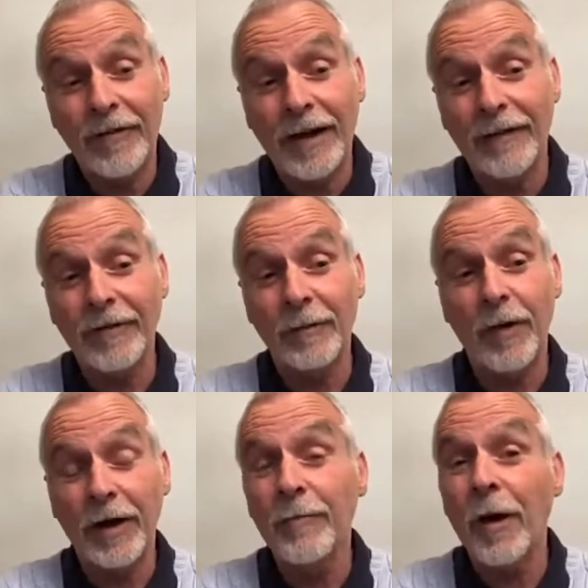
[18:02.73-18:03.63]
enough, in
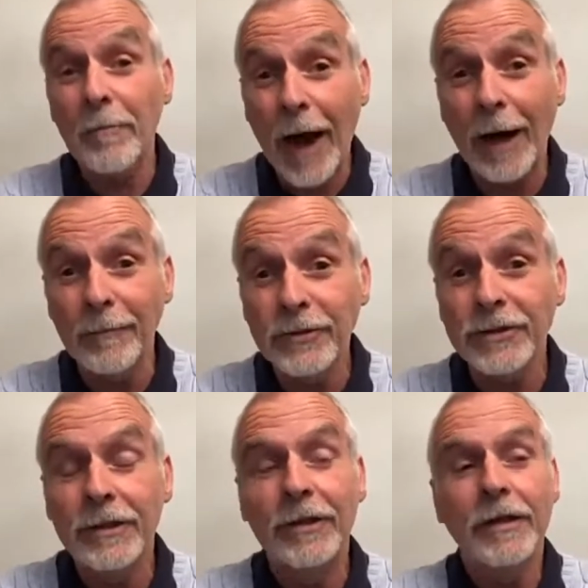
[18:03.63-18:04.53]
one of my
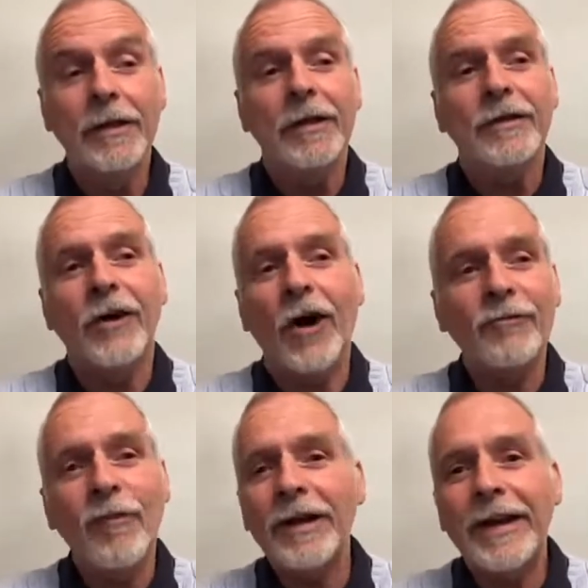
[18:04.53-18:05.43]
pubs that
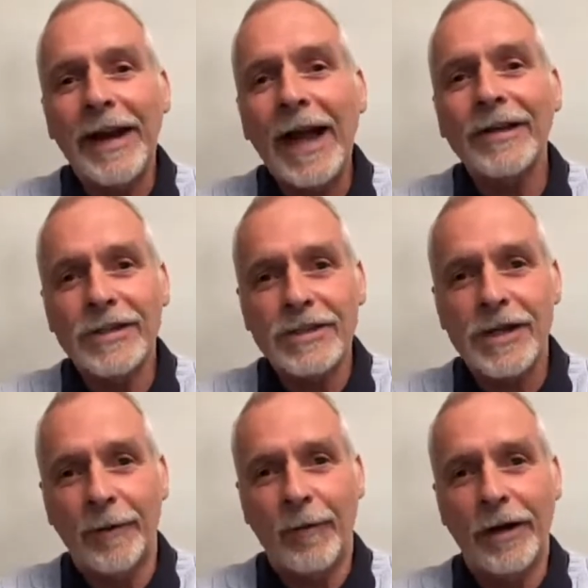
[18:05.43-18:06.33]
I'd rented out to
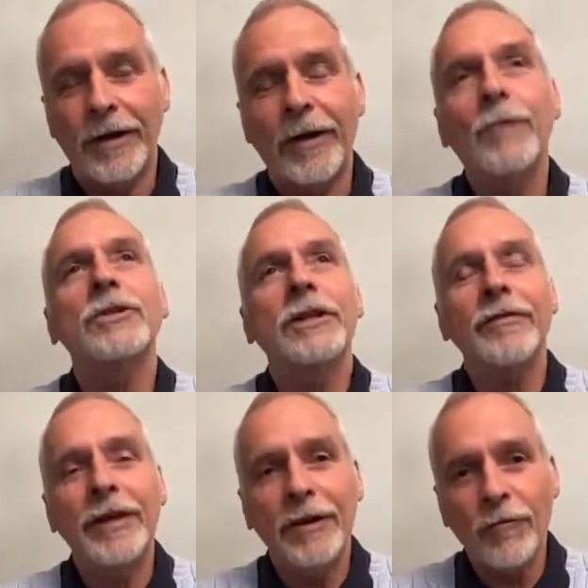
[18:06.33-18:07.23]
someone, and I was
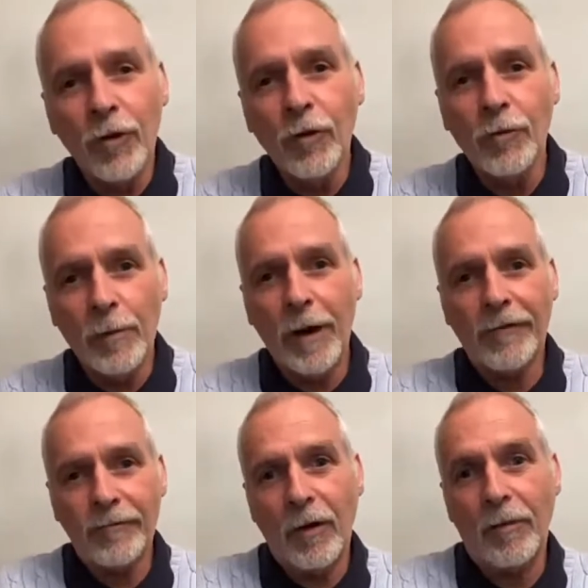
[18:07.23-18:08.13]
living in a room
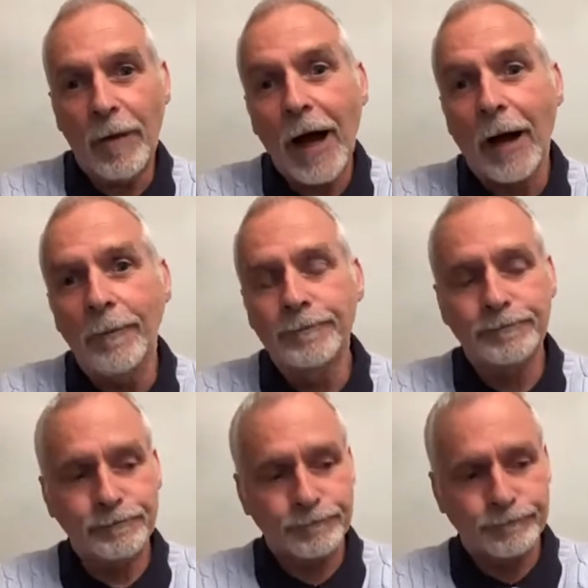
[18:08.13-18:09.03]
above my pub.
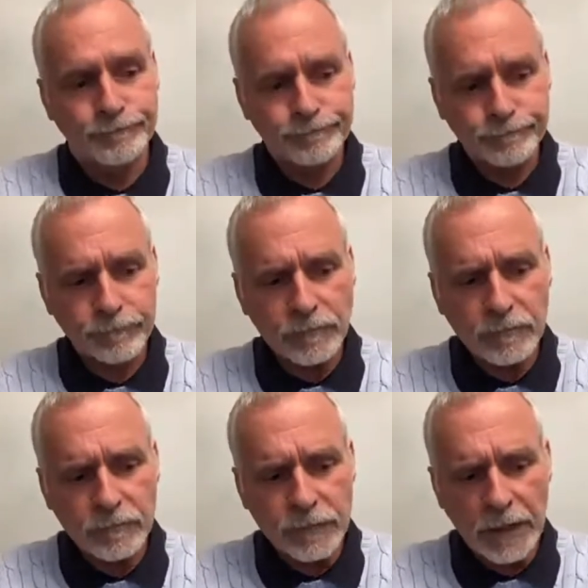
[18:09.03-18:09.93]

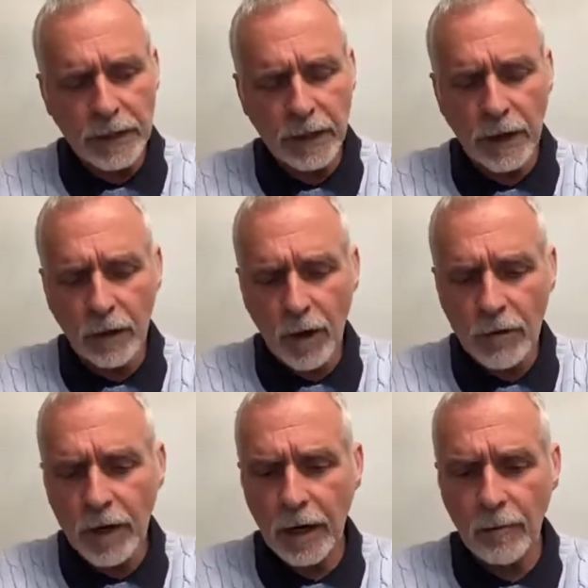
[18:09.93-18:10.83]
And I
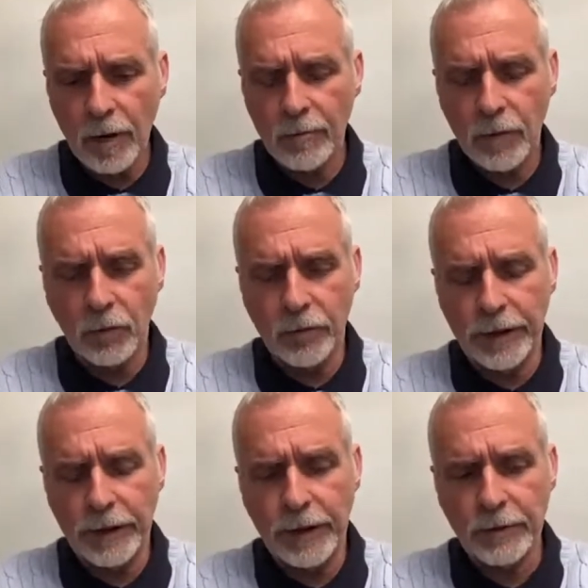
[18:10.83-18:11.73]
woke up one
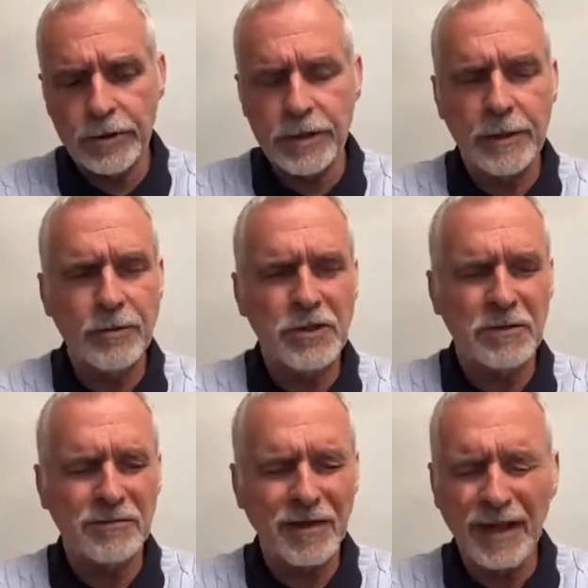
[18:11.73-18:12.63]
morning, and it was
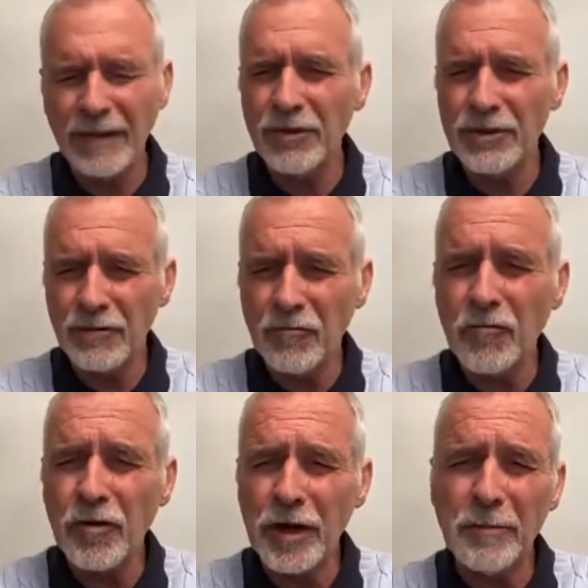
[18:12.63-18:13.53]
a
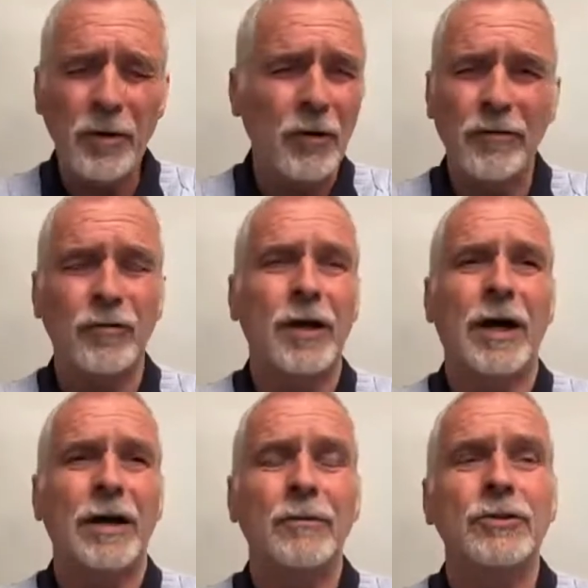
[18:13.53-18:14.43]
really beautiful
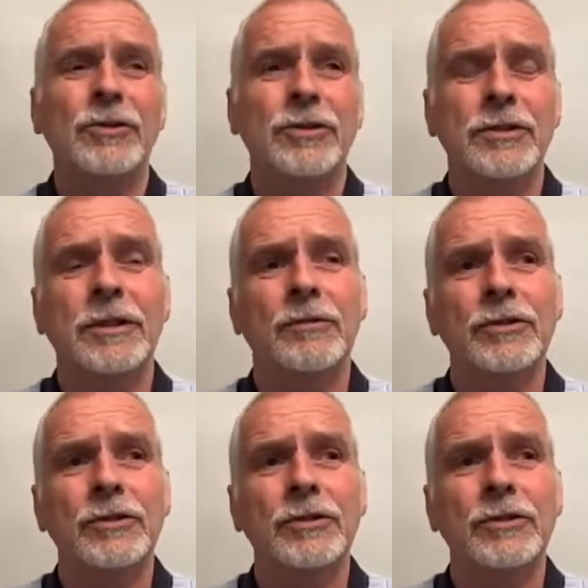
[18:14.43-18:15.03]
day, and it was